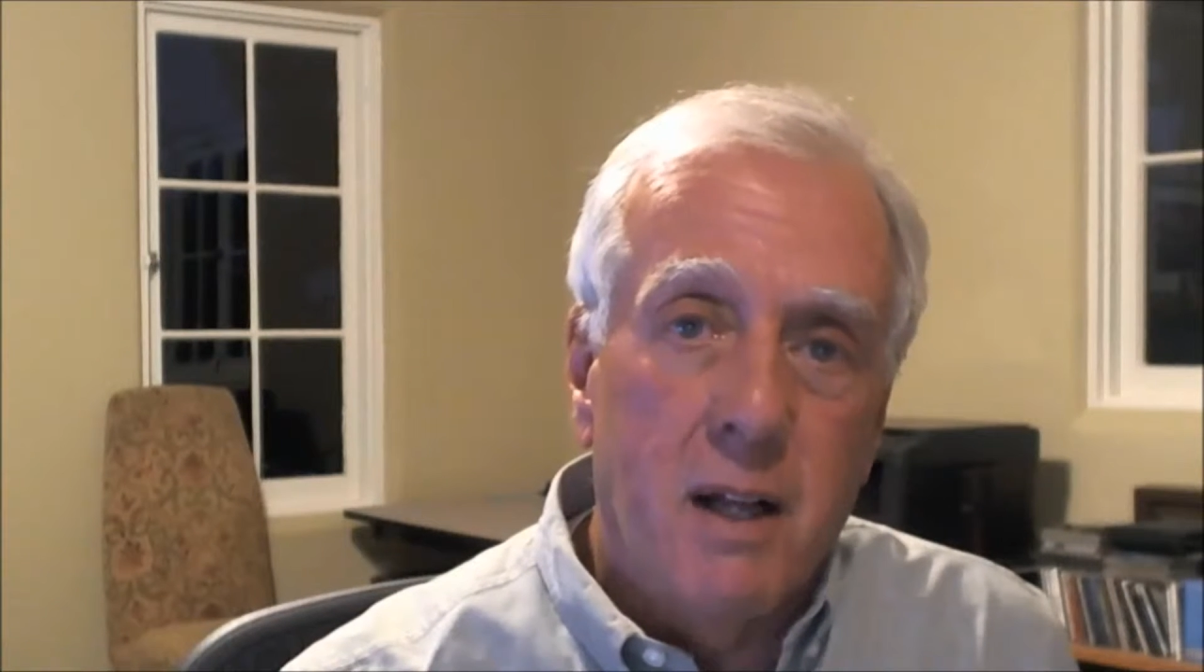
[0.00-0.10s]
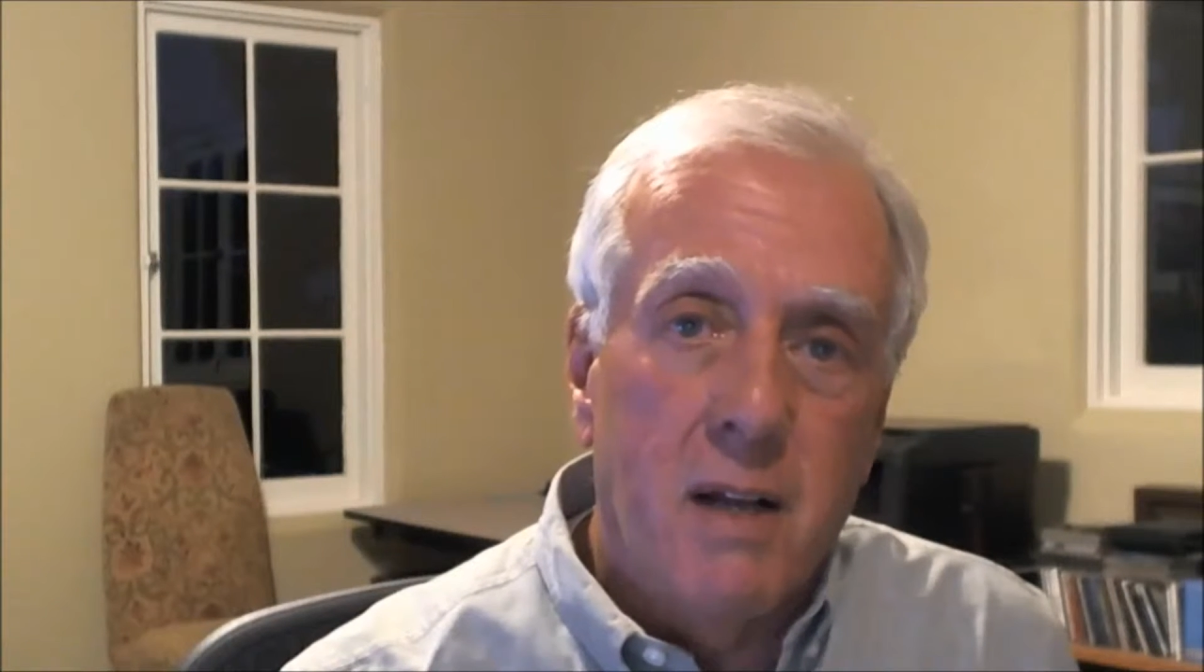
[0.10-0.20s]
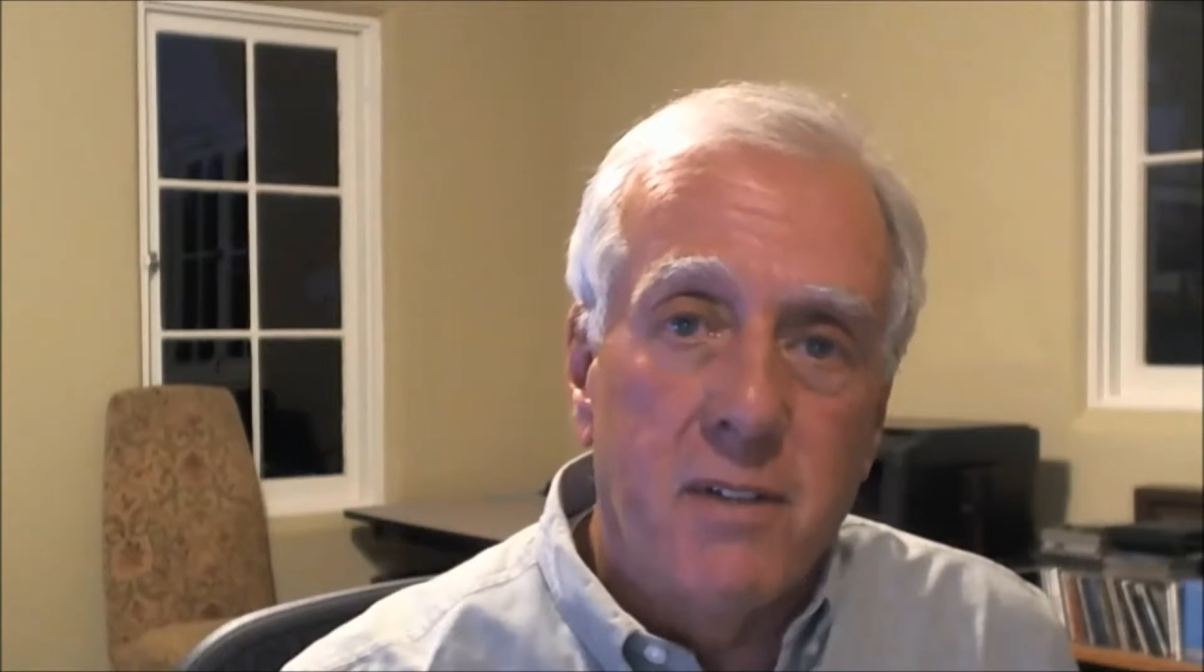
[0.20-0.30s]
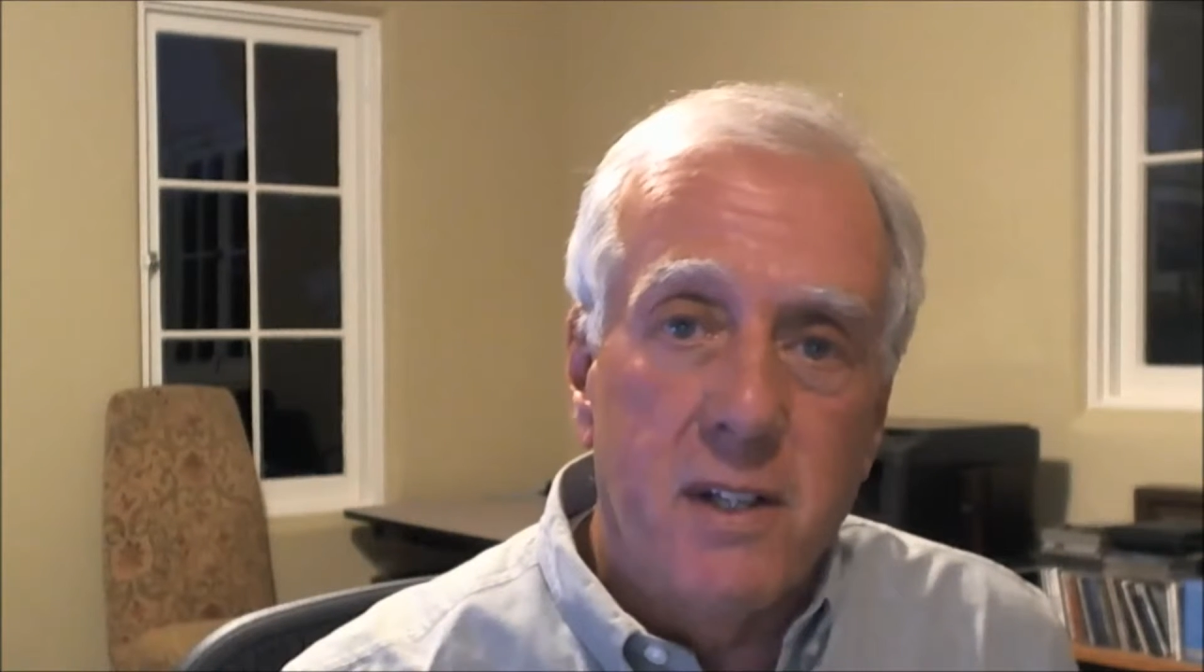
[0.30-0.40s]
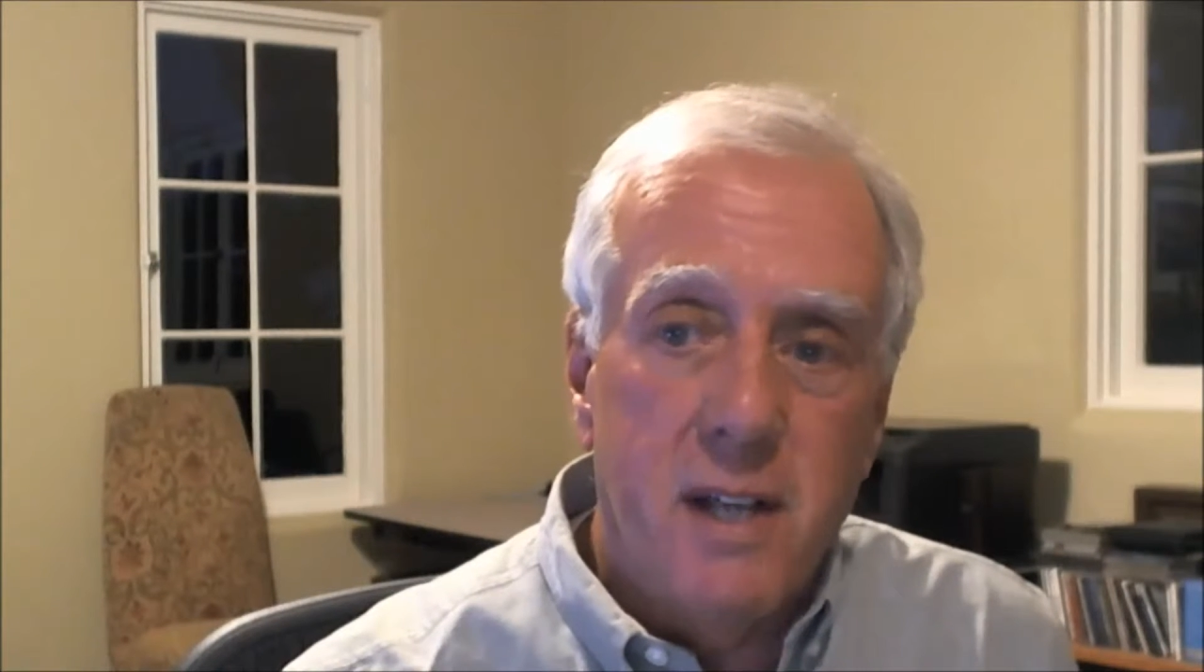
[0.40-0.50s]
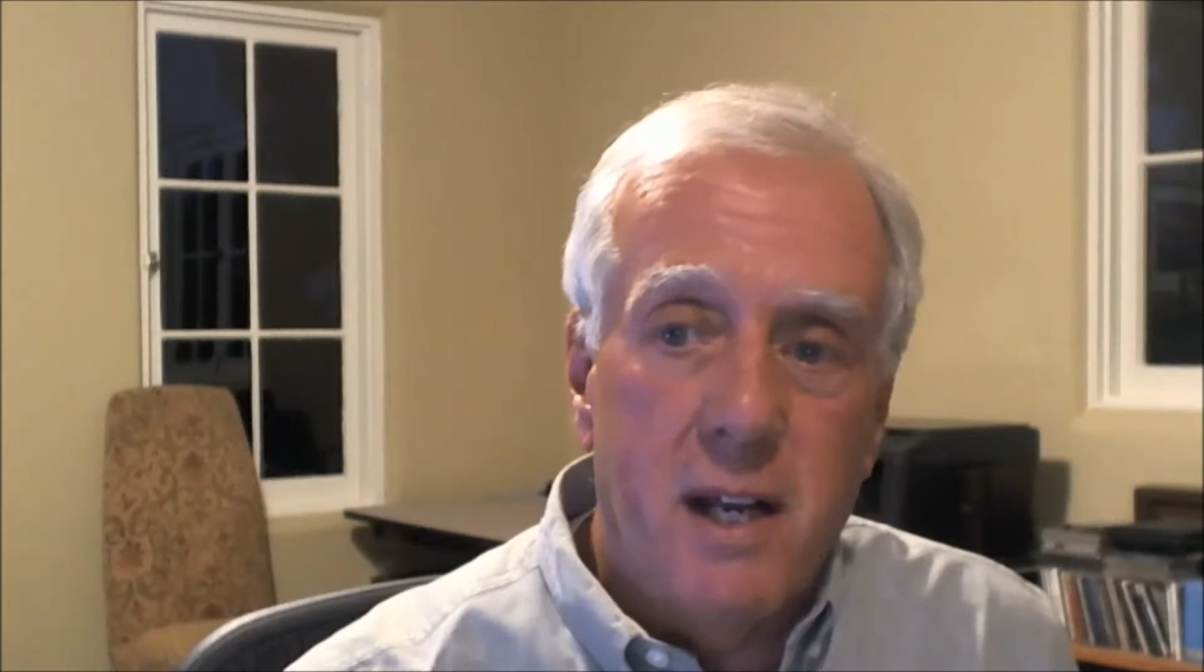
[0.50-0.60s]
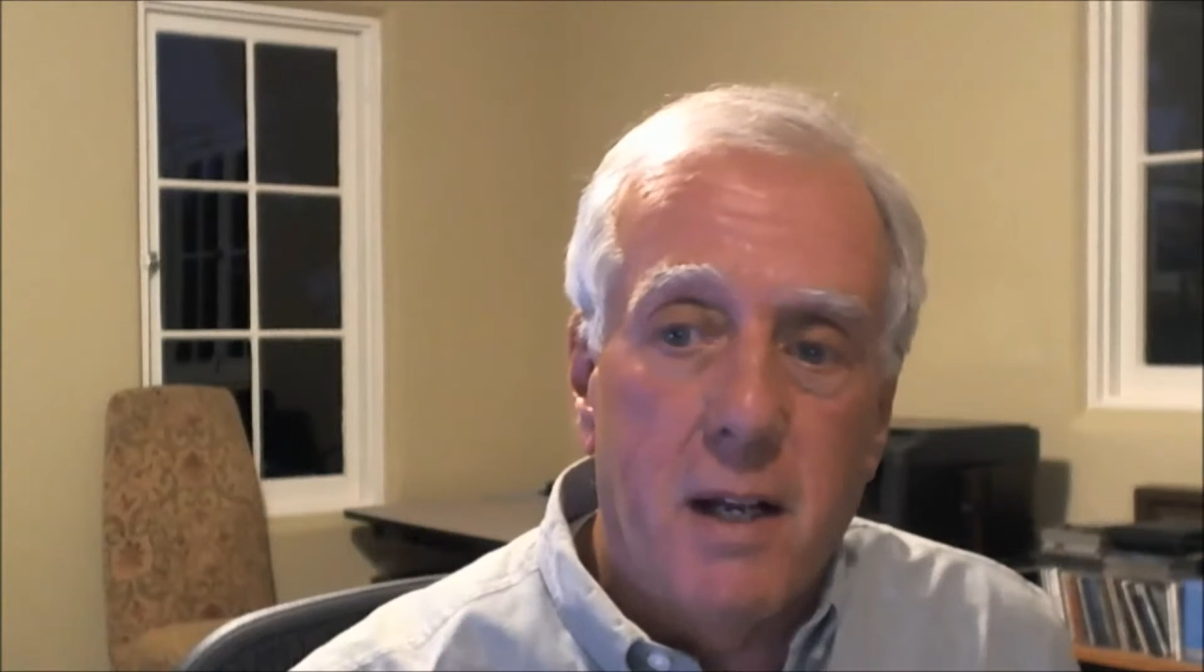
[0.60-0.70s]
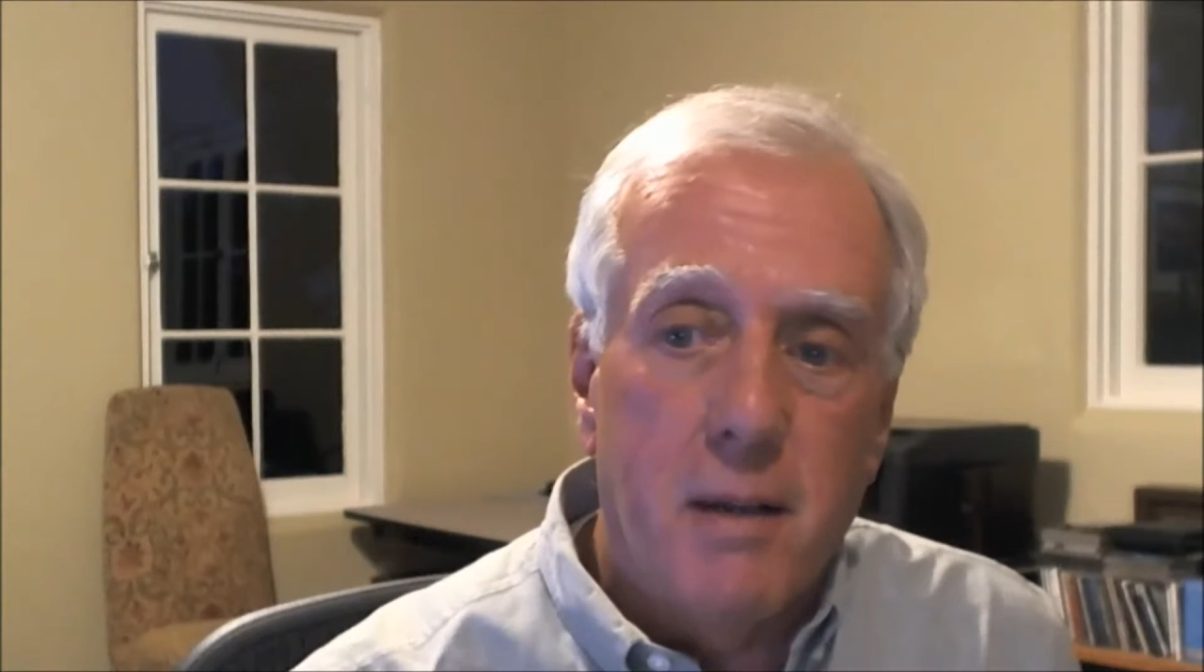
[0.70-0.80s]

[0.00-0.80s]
of detail.